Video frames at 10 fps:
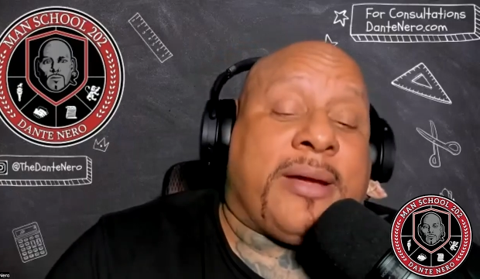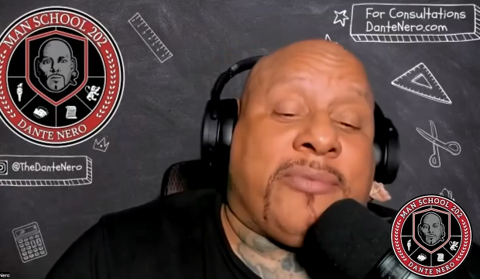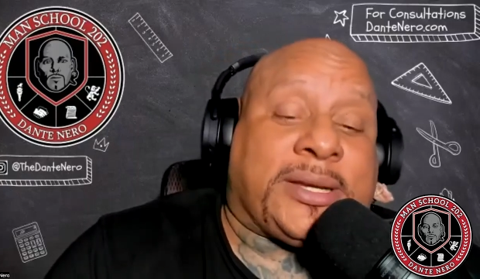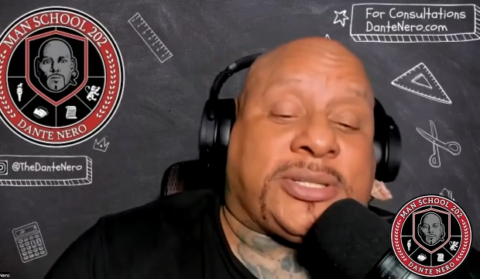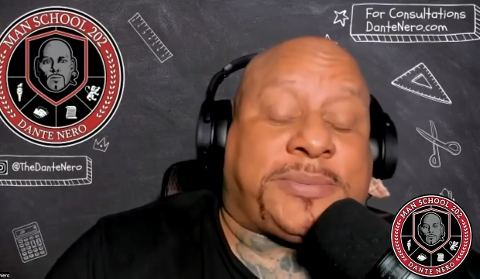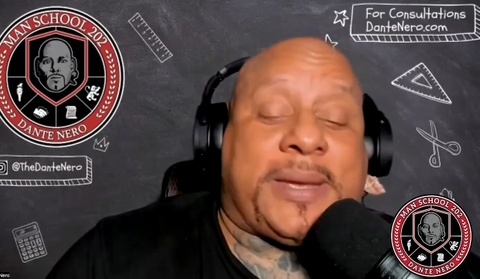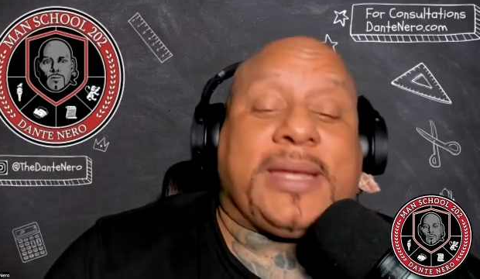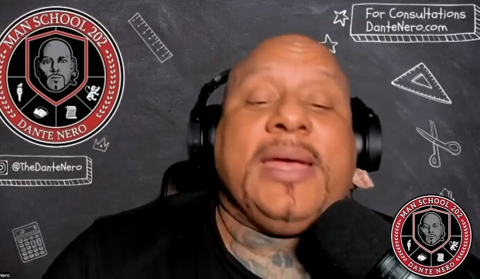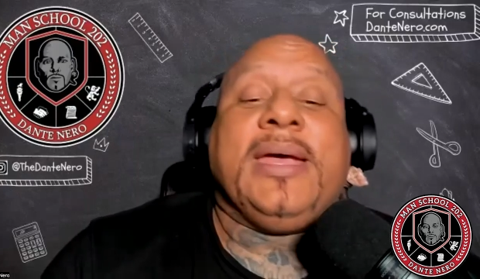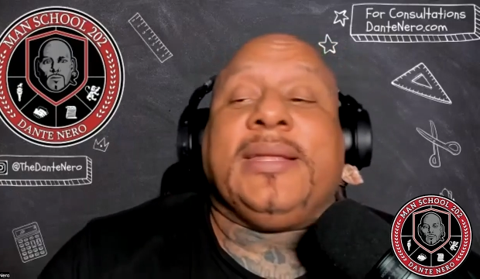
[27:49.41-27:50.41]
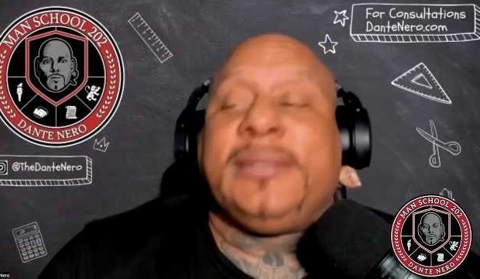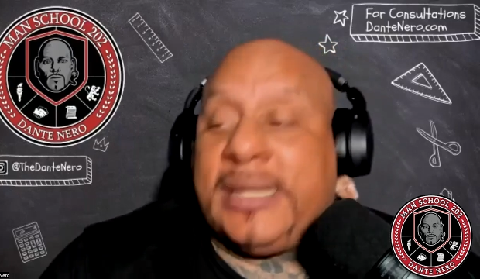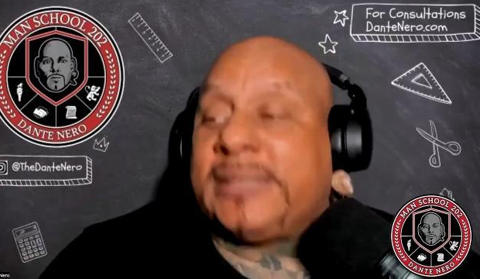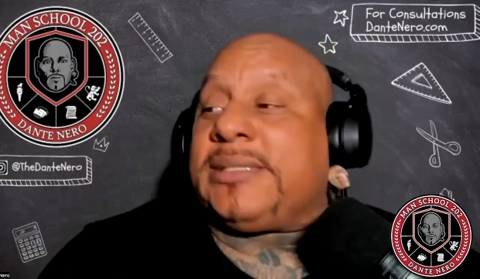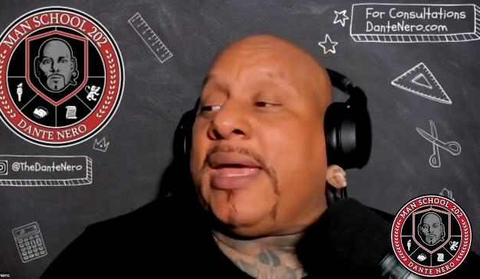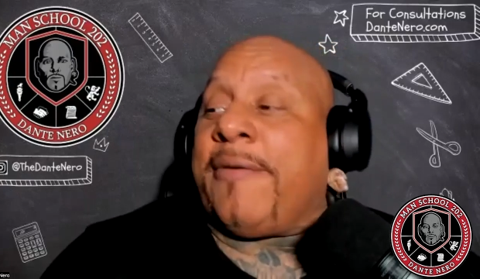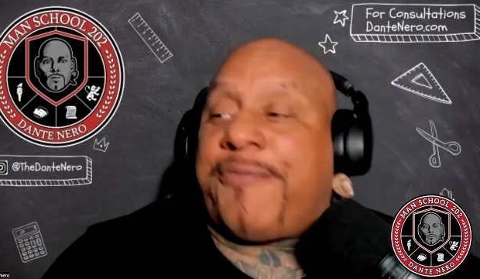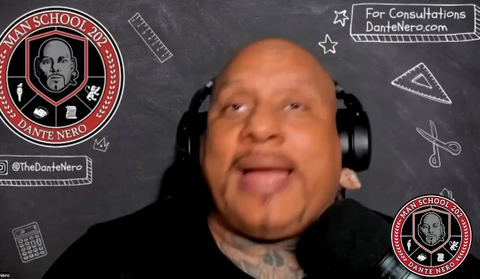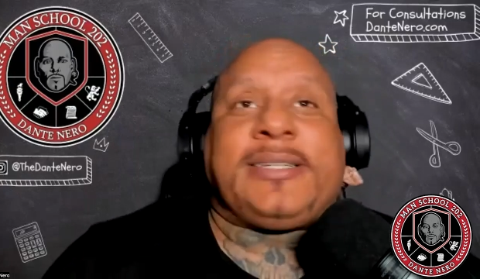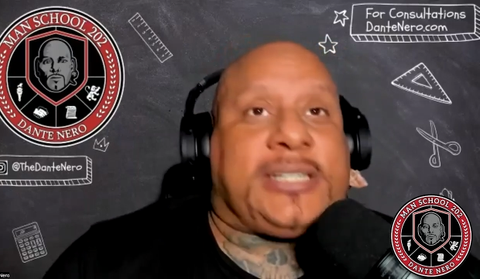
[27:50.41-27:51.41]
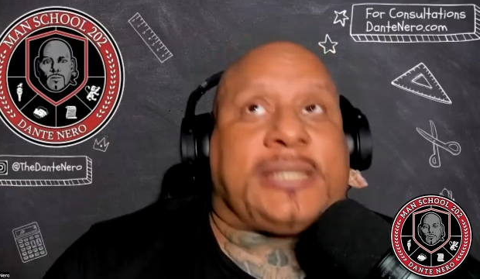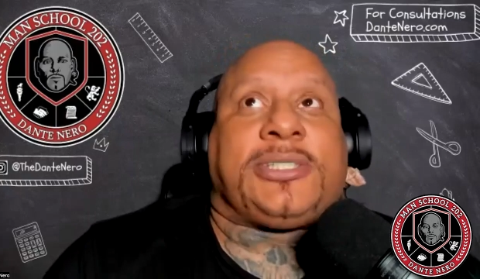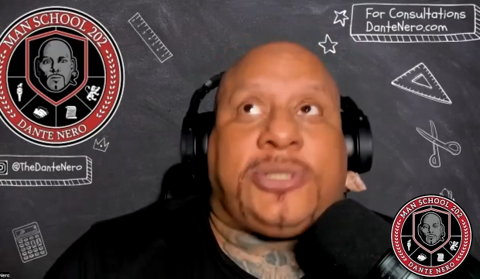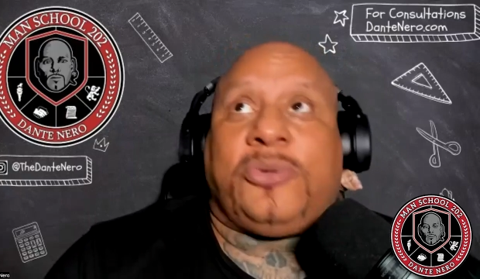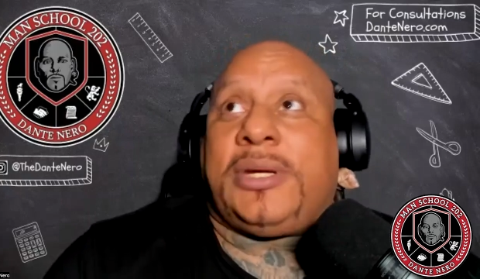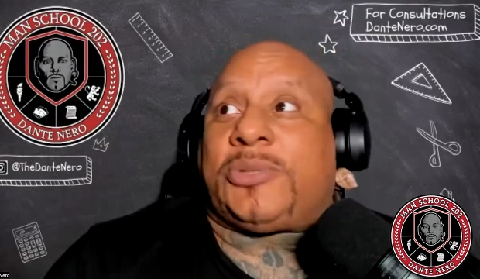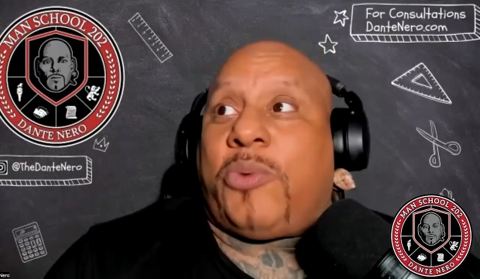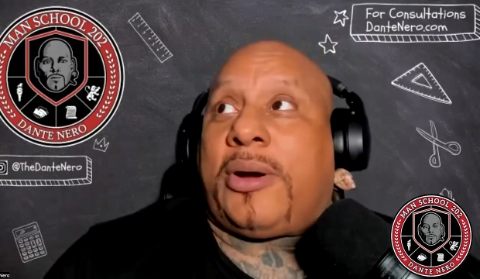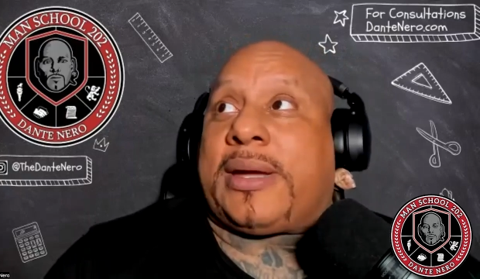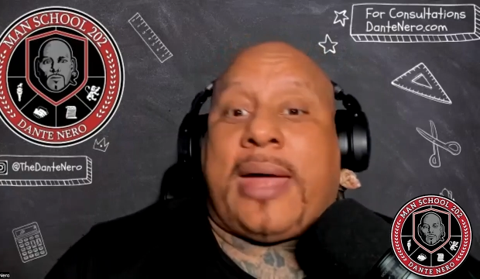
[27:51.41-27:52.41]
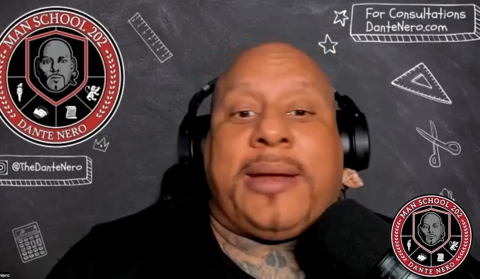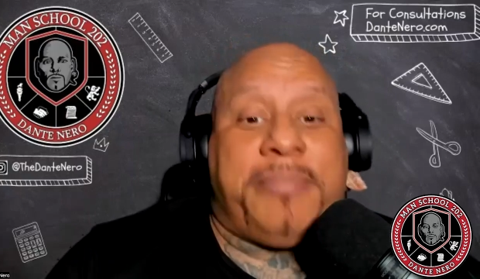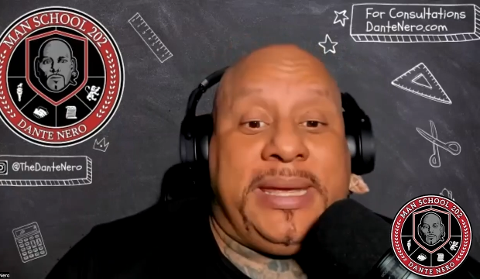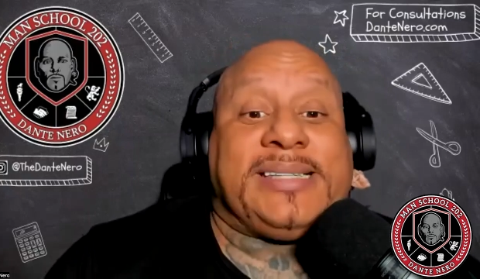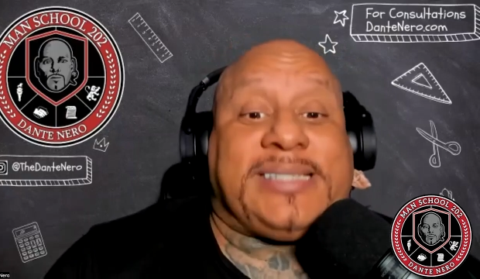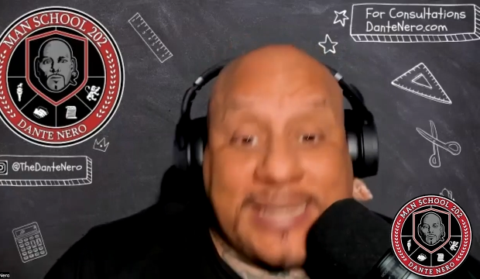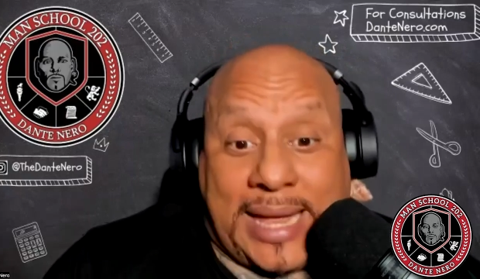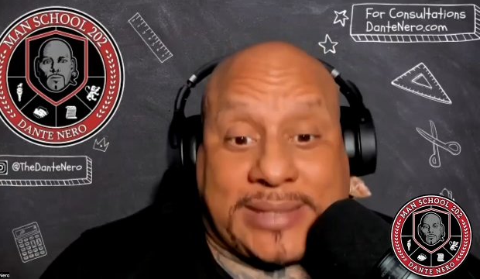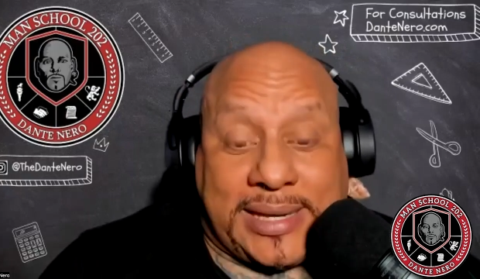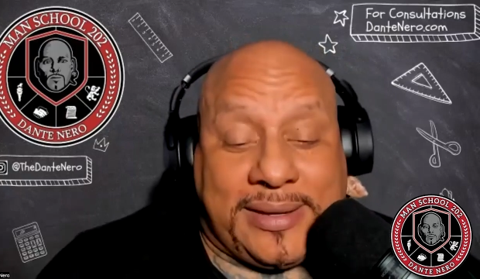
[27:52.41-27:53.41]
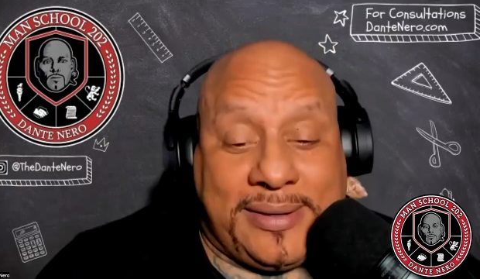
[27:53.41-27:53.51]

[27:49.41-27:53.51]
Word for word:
Speaker 1: in retrospect this if i just do this workout it means nothing